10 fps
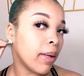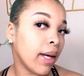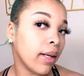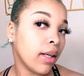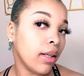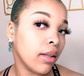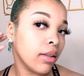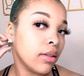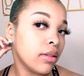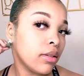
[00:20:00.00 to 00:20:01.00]
back here.
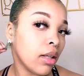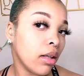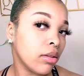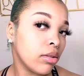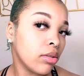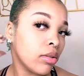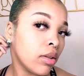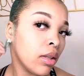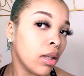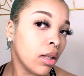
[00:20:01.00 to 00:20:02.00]
So
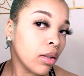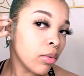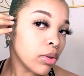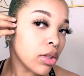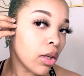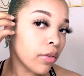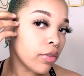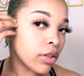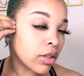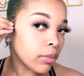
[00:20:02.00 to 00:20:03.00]
we're just gonna
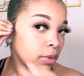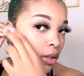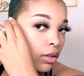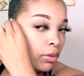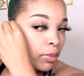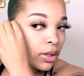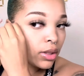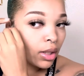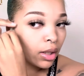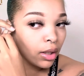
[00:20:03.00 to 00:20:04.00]
finish up this little
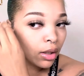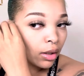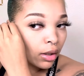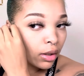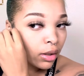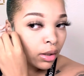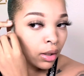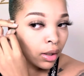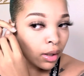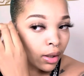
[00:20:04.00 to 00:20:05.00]
piece here.
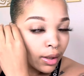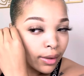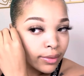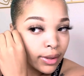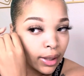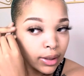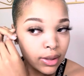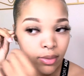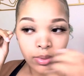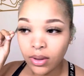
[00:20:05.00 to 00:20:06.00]
And I feel like
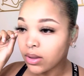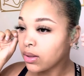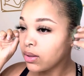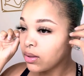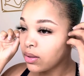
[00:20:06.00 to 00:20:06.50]
this one is,